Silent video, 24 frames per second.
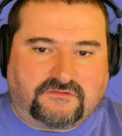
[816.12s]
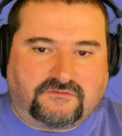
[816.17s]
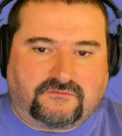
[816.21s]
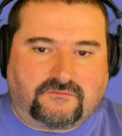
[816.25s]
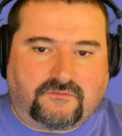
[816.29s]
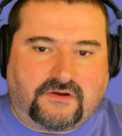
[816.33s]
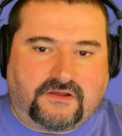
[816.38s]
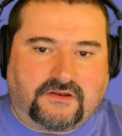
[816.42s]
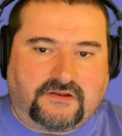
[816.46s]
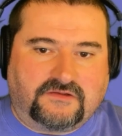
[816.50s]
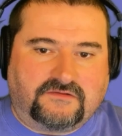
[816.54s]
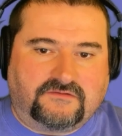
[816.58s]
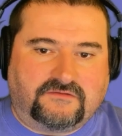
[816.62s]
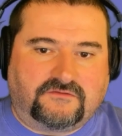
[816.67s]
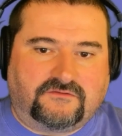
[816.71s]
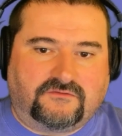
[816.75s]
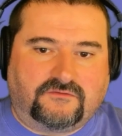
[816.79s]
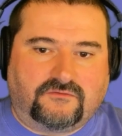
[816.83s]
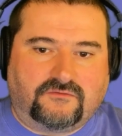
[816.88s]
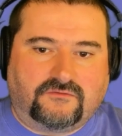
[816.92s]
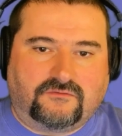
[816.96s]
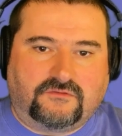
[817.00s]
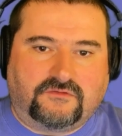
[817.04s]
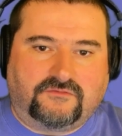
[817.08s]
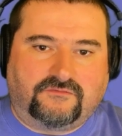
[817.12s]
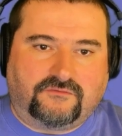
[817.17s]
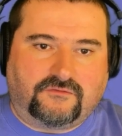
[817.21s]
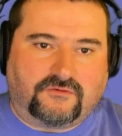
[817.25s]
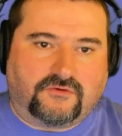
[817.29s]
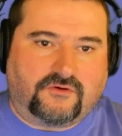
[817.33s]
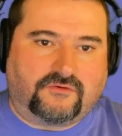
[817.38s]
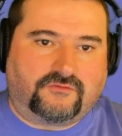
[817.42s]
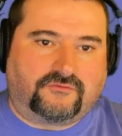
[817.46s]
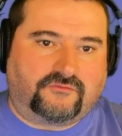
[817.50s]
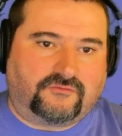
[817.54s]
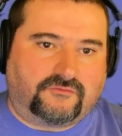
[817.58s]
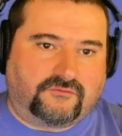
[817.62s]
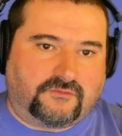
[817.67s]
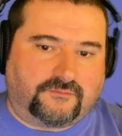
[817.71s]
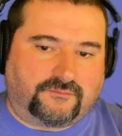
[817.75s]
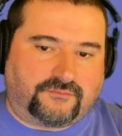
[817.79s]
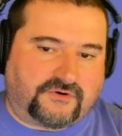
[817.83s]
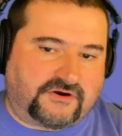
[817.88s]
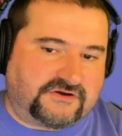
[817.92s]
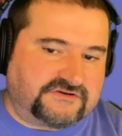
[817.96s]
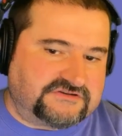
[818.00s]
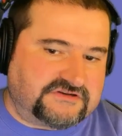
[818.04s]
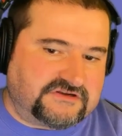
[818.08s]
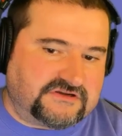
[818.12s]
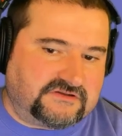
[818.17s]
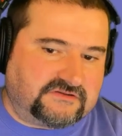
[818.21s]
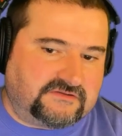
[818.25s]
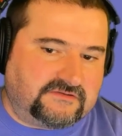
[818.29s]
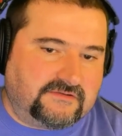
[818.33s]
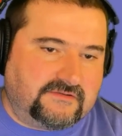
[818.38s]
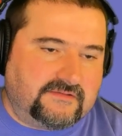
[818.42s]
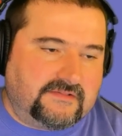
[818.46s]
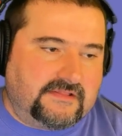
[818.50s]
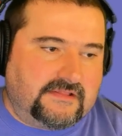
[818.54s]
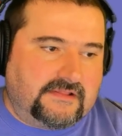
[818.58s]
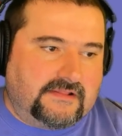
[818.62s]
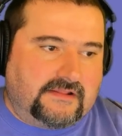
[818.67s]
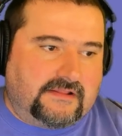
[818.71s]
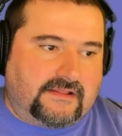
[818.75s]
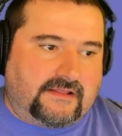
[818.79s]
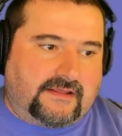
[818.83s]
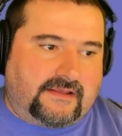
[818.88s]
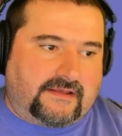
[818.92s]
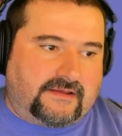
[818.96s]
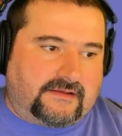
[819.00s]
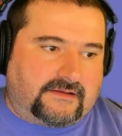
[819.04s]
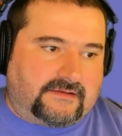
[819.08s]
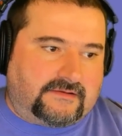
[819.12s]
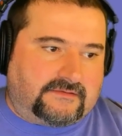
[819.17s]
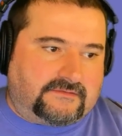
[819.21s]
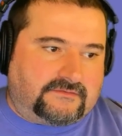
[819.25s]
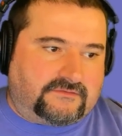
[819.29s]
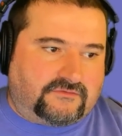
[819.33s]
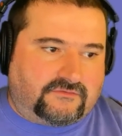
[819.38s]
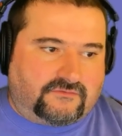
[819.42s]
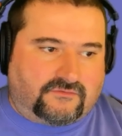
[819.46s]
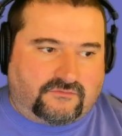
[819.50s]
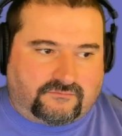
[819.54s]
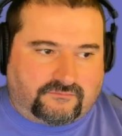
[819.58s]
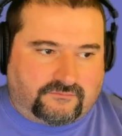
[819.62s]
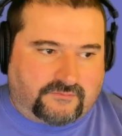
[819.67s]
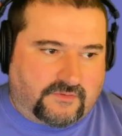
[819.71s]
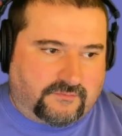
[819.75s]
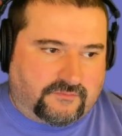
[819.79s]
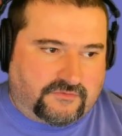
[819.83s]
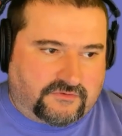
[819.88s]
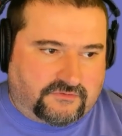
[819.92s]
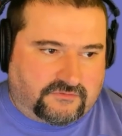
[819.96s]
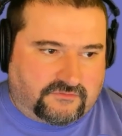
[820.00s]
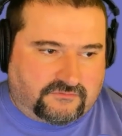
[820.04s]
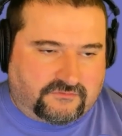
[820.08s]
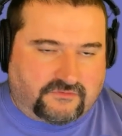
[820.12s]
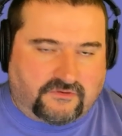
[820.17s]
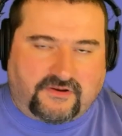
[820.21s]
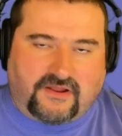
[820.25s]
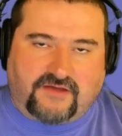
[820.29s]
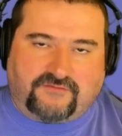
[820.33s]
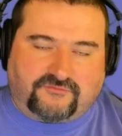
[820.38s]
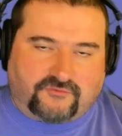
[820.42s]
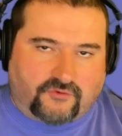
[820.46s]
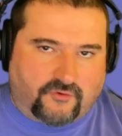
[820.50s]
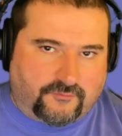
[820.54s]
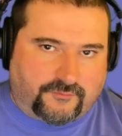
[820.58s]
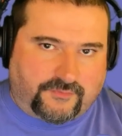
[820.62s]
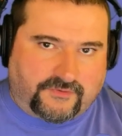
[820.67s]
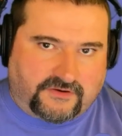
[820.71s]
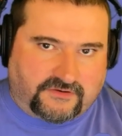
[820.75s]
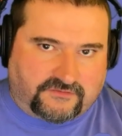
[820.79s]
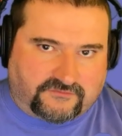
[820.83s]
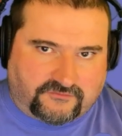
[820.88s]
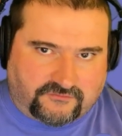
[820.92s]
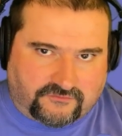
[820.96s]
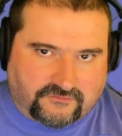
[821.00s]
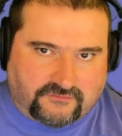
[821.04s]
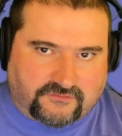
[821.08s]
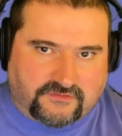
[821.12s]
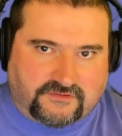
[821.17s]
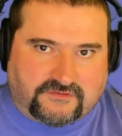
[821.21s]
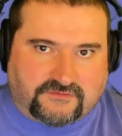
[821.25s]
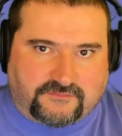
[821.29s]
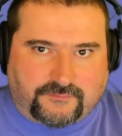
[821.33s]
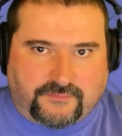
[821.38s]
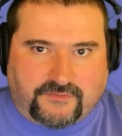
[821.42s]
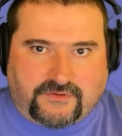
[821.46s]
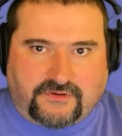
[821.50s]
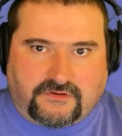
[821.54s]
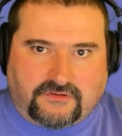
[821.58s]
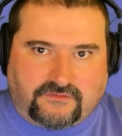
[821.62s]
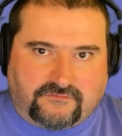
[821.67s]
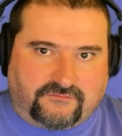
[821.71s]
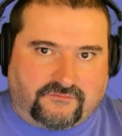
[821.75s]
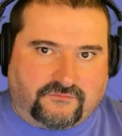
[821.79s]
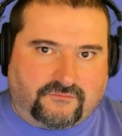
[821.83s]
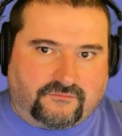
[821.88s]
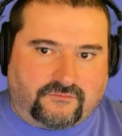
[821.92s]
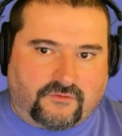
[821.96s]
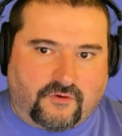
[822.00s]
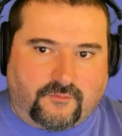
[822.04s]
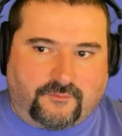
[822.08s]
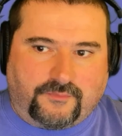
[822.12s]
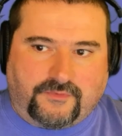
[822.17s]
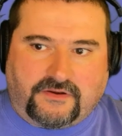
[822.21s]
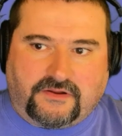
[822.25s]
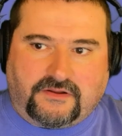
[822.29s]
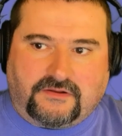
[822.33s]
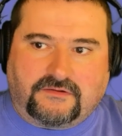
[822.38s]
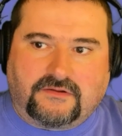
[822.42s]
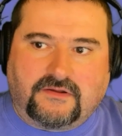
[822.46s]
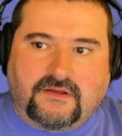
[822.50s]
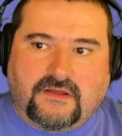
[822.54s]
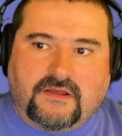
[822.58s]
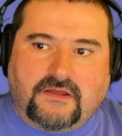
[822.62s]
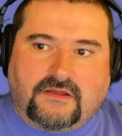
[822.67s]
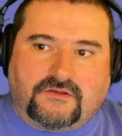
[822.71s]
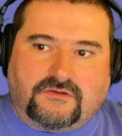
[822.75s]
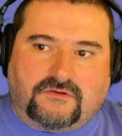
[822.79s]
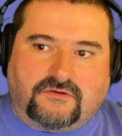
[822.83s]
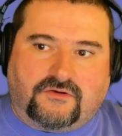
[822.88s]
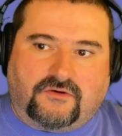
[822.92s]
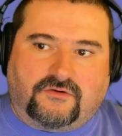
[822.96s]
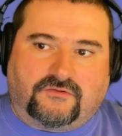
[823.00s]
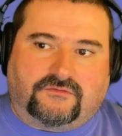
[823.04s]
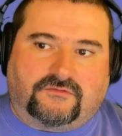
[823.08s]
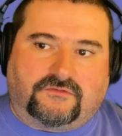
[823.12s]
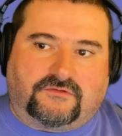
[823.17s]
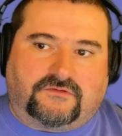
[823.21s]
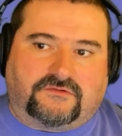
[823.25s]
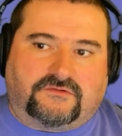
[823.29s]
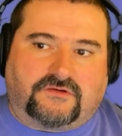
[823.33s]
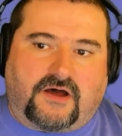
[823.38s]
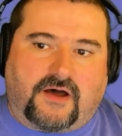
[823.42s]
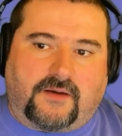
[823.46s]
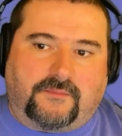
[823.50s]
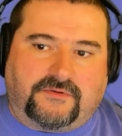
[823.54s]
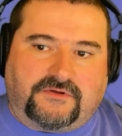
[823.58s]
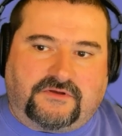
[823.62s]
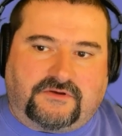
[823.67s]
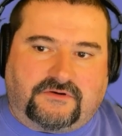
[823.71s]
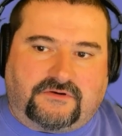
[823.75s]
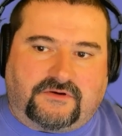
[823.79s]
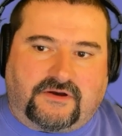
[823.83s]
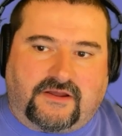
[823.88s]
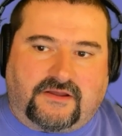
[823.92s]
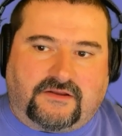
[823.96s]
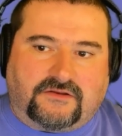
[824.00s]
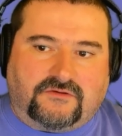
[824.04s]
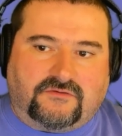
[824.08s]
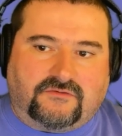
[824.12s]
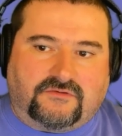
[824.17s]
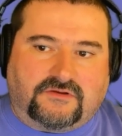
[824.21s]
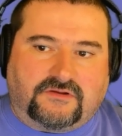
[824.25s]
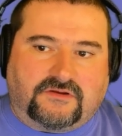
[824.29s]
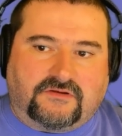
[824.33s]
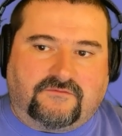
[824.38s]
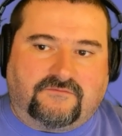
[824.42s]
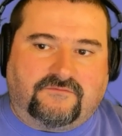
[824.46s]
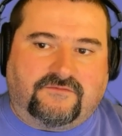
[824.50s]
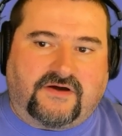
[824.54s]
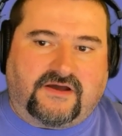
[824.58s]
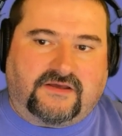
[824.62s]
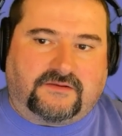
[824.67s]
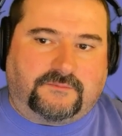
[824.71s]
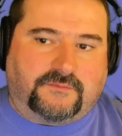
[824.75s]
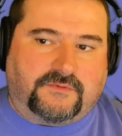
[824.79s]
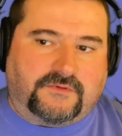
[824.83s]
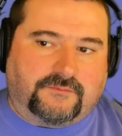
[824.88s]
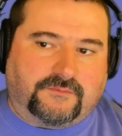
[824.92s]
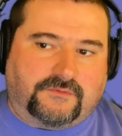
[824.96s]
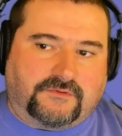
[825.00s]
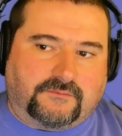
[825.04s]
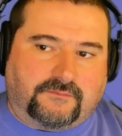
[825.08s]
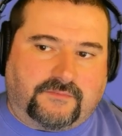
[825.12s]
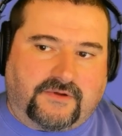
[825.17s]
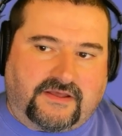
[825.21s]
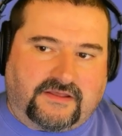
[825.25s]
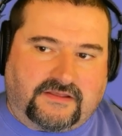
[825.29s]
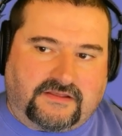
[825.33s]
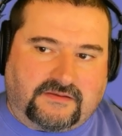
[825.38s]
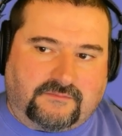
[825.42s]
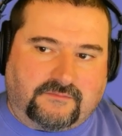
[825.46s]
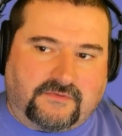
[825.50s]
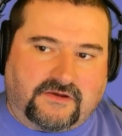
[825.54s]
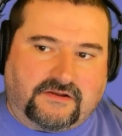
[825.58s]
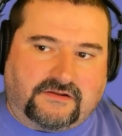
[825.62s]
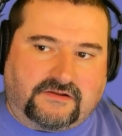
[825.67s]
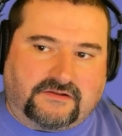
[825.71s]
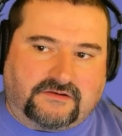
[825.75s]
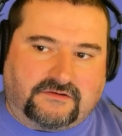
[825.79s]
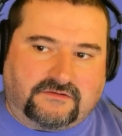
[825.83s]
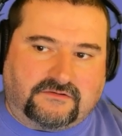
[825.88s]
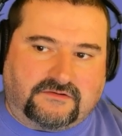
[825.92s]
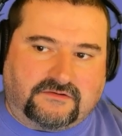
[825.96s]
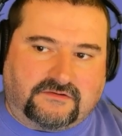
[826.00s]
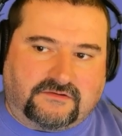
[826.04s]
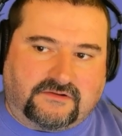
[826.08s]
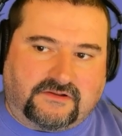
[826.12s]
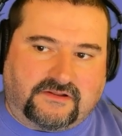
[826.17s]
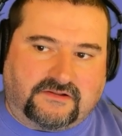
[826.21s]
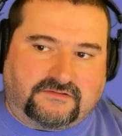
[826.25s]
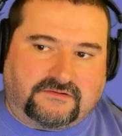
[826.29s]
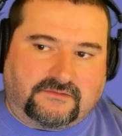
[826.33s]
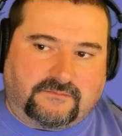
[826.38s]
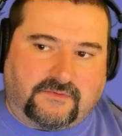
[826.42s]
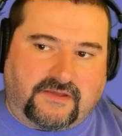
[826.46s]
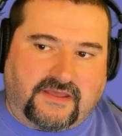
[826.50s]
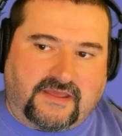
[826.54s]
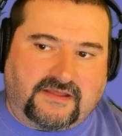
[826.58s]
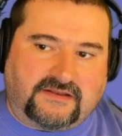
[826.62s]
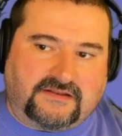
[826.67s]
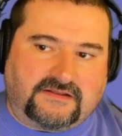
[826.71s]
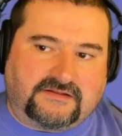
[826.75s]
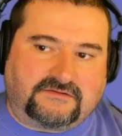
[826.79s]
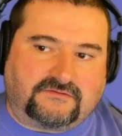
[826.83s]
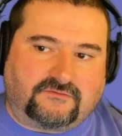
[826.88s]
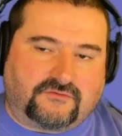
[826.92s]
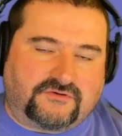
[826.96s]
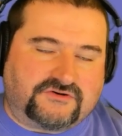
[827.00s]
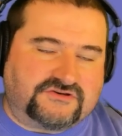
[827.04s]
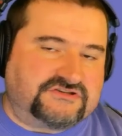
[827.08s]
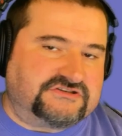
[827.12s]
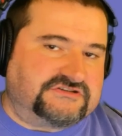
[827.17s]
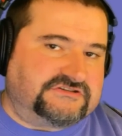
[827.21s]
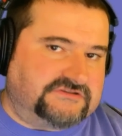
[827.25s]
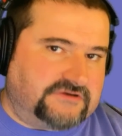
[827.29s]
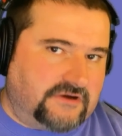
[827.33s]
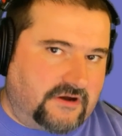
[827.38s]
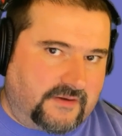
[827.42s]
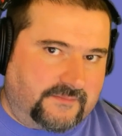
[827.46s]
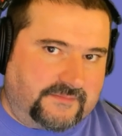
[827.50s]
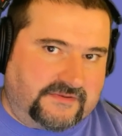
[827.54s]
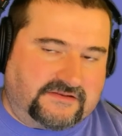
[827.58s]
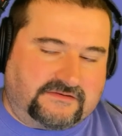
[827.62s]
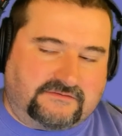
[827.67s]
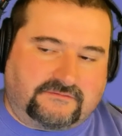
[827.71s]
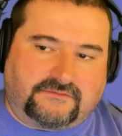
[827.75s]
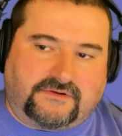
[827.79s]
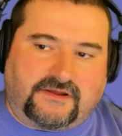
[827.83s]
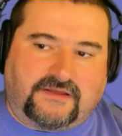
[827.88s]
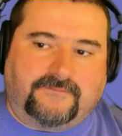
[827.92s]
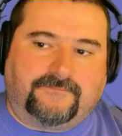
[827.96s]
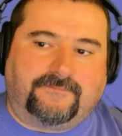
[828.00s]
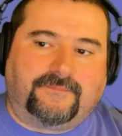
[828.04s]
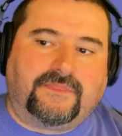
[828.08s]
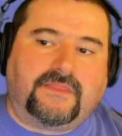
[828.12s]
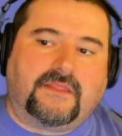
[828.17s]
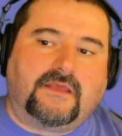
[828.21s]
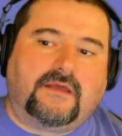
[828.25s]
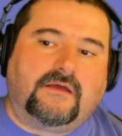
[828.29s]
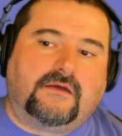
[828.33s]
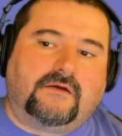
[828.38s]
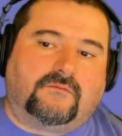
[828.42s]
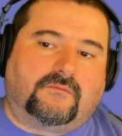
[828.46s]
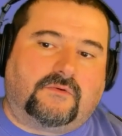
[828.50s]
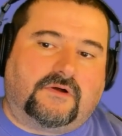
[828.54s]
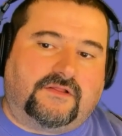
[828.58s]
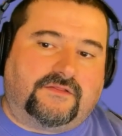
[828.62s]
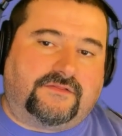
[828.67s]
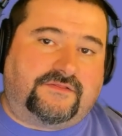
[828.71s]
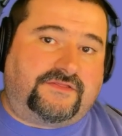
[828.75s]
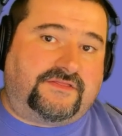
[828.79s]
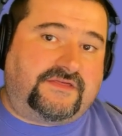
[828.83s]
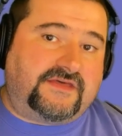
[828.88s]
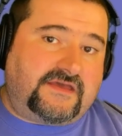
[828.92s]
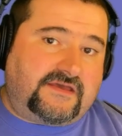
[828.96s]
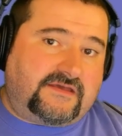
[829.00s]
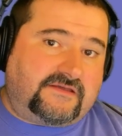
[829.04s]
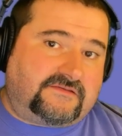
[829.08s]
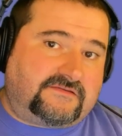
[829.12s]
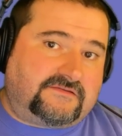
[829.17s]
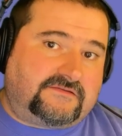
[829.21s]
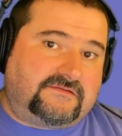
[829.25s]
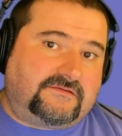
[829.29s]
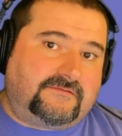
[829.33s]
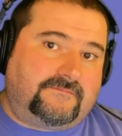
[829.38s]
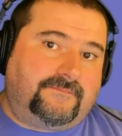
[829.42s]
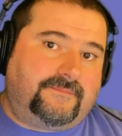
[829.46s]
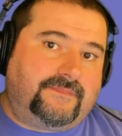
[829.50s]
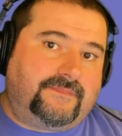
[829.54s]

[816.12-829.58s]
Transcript: It's quite easy to do. If you go to a project and you maybe you don't have to open it to do this, but if you open it, you go to the top here and you can invite people by email and you can let them edit or just comment, right? Well, this,